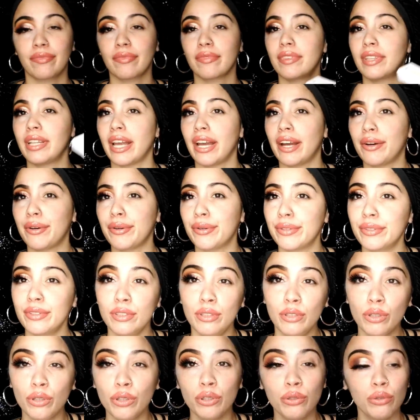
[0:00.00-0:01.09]
Now,
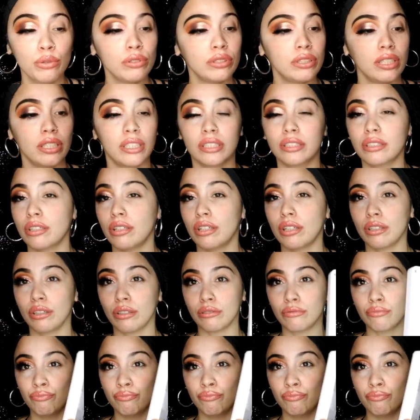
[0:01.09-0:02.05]
you could use this, girl,